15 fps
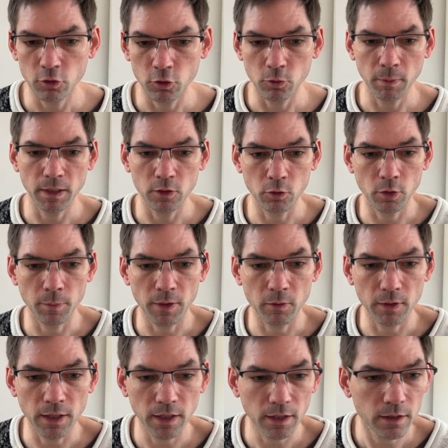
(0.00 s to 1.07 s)
You might know about
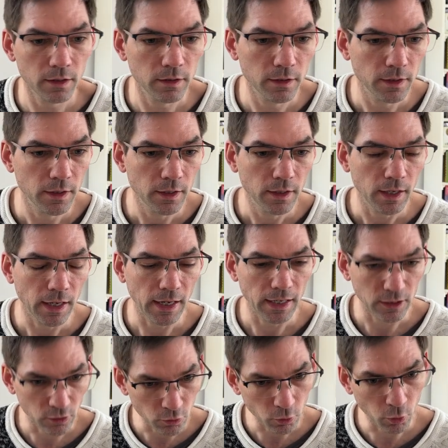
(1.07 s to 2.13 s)
that. I
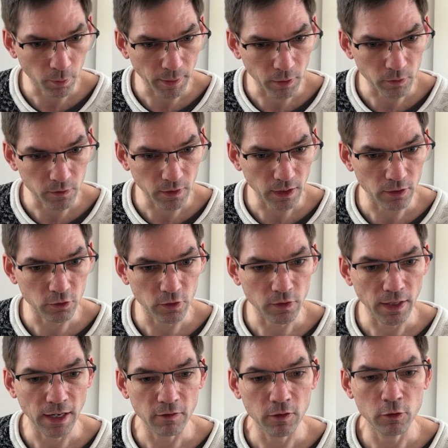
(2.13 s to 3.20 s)
know about it, I just
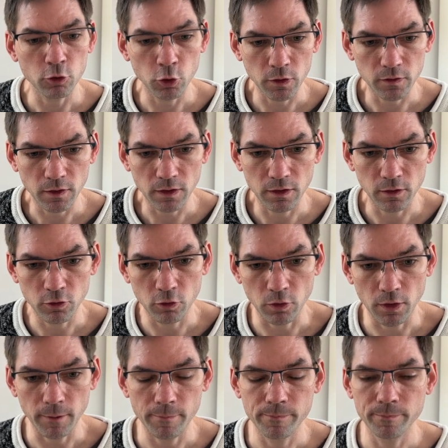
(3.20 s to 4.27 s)
haven't looked into
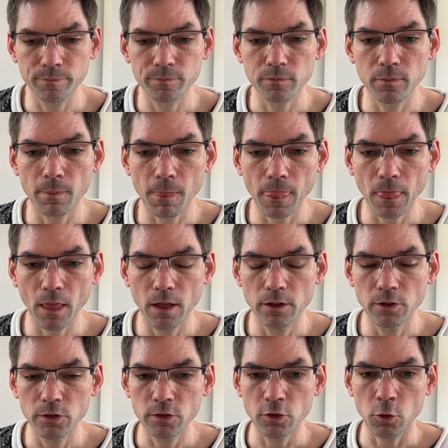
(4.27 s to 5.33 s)
it.
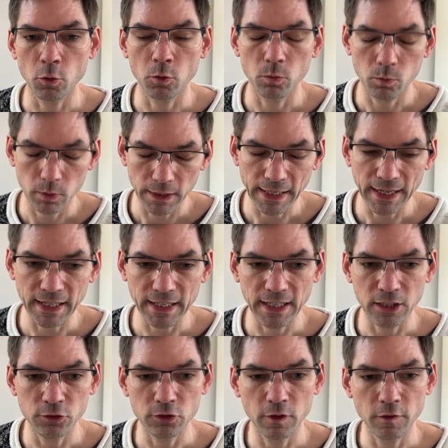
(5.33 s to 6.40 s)
So we can
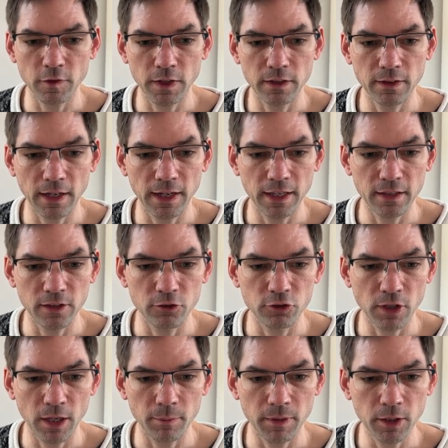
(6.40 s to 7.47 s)
occasionally find that hidden
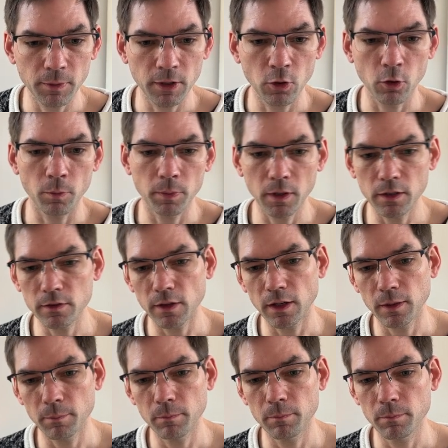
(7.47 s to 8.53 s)
gem. Here we go, Blood
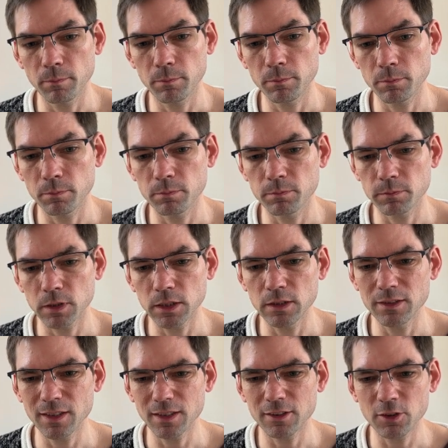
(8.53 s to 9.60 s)
and
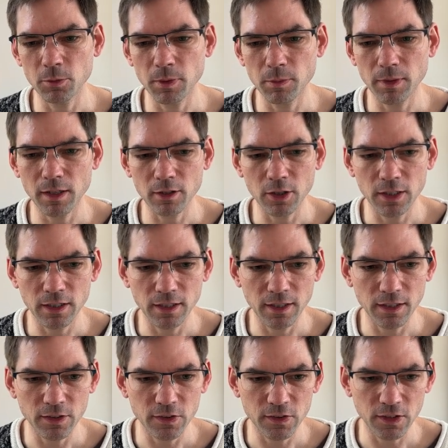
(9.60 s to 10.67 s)
Plunder. Do we want to look at
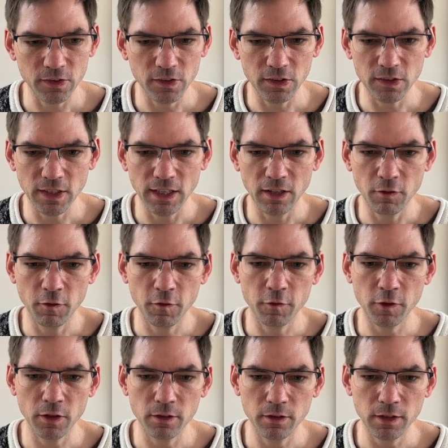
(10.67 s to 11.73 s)
this? This is kind of
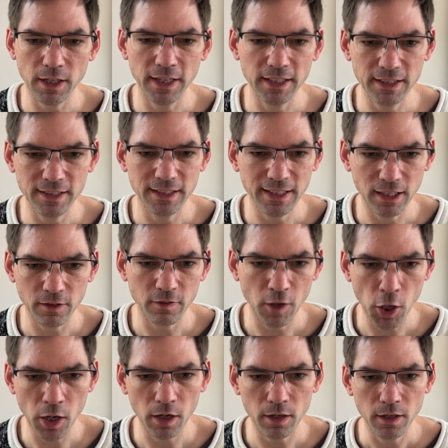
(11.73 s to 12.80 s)
frontline kind of
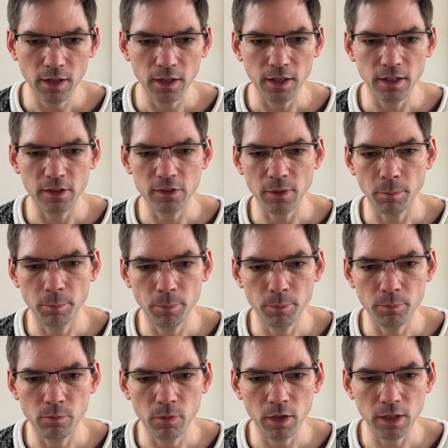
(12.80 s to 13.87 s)
art, and it's a
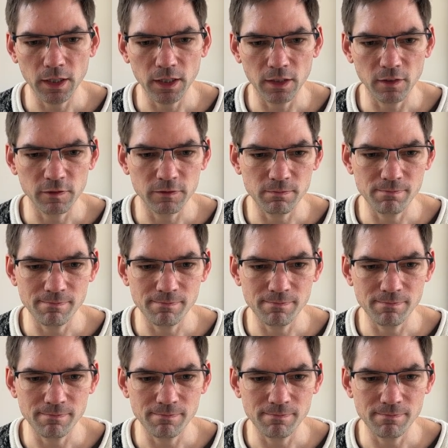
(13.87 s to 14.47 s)
kind of